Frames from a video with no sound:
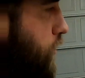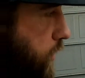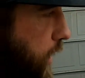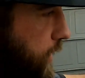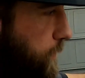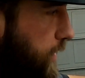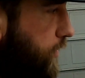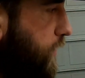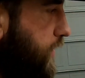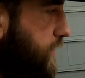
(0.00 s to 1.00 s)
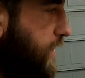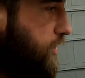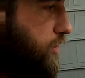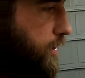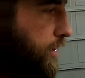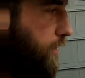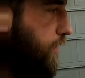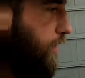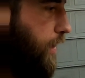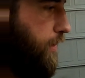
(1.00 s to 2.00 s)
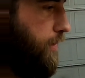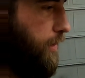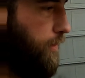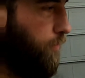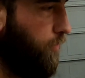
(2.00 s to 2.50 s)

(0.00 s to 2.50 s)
I'll show you guys me doing this section here, and then